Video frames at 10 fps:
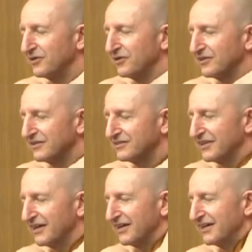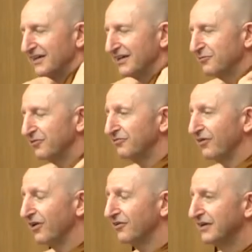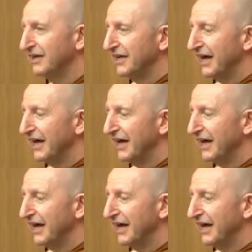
will say, will follow.